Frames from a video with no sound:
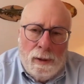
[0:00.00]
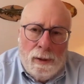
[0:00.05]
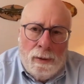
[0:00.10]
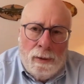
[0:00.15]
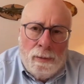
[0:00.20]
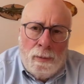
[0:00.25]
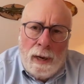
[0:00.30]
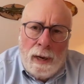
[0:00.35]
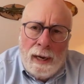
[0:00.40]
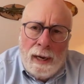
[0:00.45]

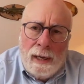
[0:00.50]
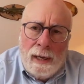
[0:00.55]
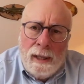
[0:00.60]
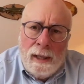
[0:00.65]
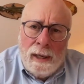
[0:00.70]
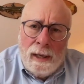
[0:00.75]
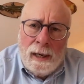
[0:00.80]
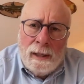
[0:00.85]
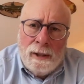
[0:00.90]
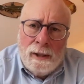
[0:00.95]
the way
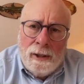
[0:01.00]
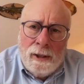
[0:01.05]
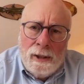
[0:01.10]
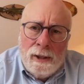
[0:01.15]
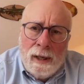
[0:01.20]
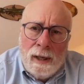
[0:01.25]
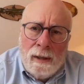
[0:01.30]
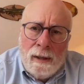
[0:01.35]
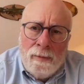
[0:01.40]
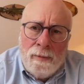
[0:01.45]
that I
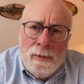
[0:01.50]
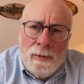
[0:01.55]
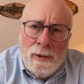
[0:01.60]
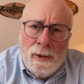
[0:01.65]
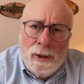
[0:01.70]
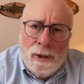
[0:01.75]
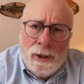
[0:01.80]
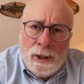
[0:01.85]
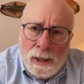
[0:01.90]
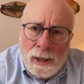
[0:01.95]

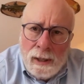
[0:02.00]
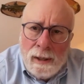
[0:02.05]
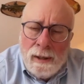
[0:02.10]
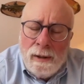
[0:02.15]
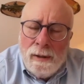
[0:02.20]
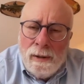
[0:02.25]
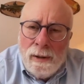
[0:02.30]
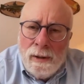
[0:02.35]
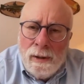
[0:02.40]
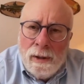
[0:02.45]
see
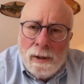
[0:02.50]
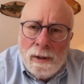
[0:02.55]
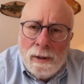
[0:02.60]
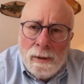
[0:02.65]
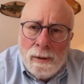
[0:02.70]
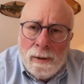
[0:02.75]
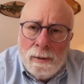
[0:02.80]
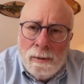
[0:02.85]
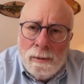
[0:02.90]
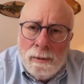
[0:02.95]

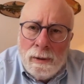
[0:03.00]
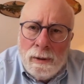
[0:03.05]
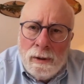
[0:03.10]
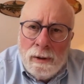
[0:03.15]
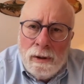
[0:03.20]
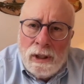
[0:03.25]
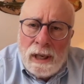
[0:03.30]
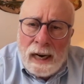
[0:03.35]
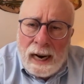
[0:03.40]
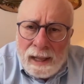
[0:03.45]
the
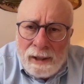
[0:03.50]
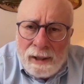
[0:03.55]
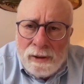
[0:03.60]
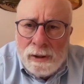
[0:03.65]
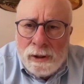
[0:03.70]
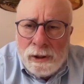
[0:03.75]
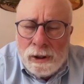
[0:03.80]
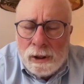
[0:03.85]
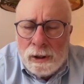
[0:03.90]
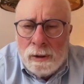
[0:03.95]

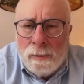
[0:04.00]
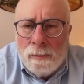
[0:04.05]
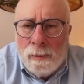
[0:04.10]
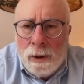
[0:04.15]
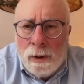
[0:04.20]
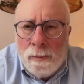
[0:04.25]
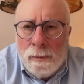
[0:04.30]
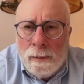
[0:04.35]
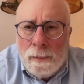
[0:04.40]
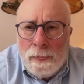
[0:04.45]
challenge at the
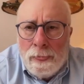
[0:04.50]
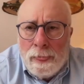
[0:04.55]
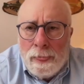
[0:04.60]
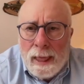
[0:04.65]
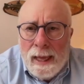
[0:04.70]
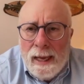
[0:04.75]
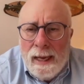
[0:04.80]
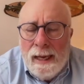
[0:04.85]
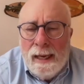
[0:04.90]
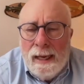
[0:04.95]
moment
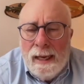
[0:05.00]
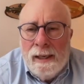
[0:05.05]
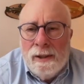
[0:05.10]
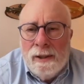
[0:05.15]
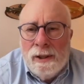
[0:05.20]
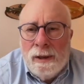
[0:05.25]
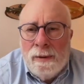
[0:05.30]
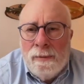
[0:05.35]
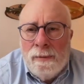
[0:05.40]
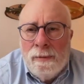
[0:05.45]
is
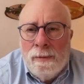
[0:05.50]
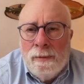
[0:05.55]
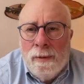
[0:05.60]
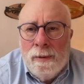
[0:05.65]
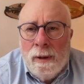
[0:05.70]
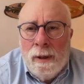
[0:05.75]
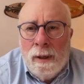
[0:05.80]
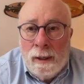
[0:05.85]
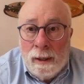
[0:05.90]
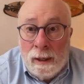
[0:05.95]
that,
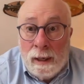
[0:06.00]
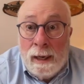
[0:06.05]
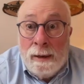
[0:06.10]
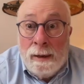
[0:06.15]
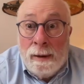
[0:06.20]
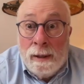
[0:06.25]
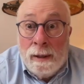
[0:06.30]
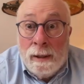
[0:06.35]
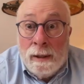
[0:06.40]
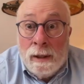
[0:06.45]
and again,
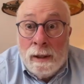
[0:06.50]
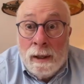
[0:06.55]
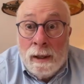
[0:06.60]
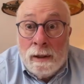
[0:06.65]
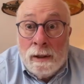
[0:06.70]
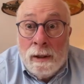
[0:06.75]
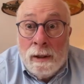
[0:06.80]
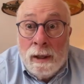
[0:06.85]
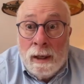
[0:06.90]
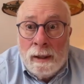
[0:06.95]
I
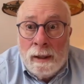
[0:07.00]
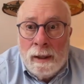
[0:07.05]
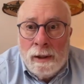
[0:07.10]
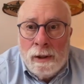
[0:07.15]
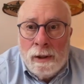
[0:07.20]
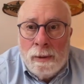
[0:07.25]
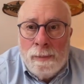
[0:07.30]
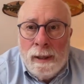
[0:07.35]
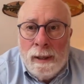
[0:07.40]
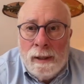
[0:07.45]

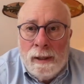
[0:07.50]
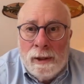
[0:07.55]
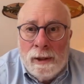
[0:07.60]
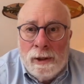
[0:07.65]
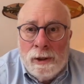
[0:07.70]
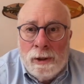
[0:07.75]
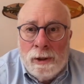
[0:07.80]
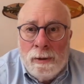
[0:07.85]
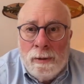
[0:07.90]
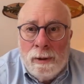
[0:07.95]
anticipate this
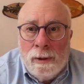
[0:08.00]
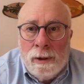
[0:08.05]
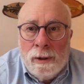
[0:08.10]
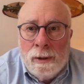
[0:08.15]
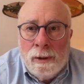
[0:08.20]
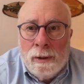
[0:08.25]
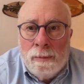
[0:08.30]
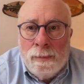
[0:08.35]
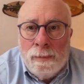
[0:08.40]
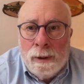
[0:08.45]
is going
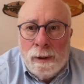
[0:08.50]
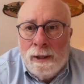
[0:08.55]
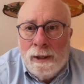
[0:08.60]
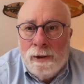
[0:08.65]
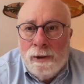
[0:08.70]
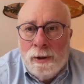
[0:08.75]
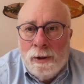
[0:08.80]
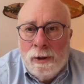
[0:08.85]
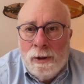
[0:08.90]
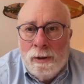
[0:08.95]
to
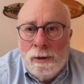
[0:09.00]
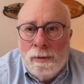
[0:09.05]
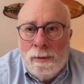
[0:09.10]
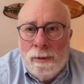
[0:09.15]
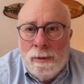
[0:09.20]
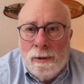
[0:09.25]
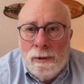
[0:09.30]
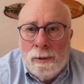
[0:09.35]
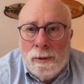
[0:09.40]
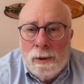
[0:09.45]
potentially
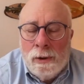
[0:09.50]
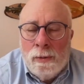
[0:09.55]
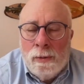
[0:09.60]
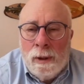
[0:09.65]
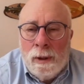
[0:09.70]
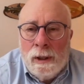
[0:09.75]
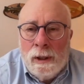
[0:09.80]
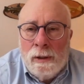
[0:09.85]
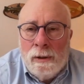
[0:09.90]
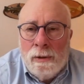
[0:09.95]
increase with the
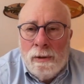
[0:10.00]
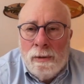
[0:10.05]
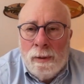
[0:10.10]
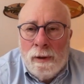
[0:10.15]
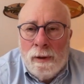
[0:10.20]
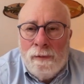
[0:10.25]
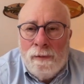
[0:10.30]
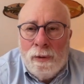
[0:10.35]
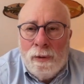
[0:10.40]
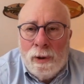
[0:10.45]

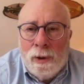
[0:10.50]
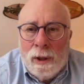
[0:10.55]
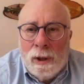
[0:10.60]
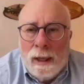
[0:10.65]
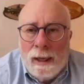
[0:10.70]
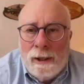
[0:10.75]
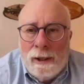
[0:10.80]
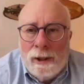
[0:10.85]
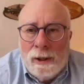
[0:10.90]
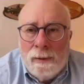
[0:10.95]
2024
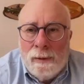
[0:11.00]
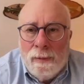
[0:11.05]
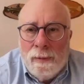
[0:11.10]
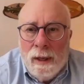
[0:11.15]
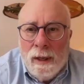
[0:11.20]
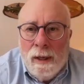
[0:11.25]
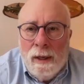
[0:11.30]
election,